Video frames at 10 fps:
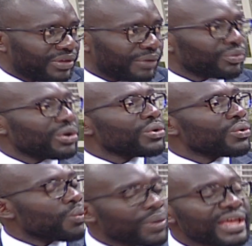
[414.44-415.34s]
thing. Okay.
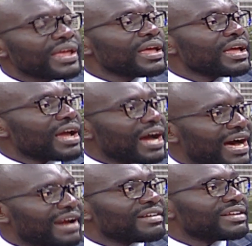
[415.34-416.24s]
We
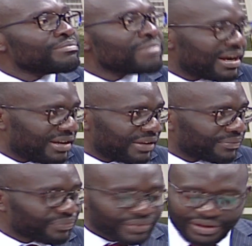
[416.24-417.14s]
are demanding
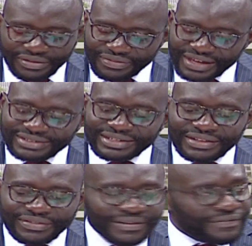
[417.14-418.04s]
that
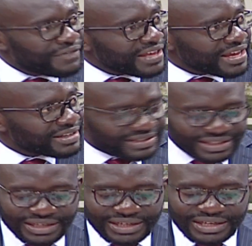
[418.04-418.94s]
the
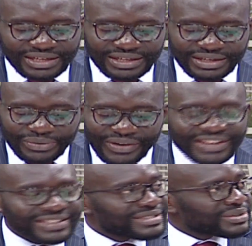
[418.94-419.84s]
VAT, whether
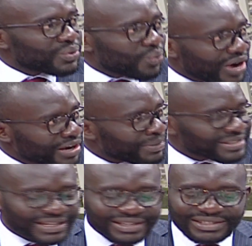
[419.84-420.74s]
it is
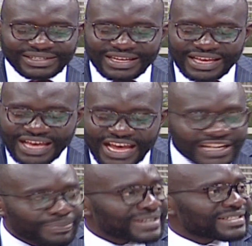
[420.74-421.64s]
1%,
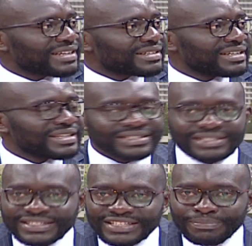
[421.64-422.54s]
8%,
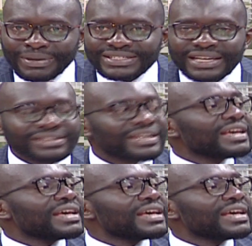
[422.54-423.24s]
16%,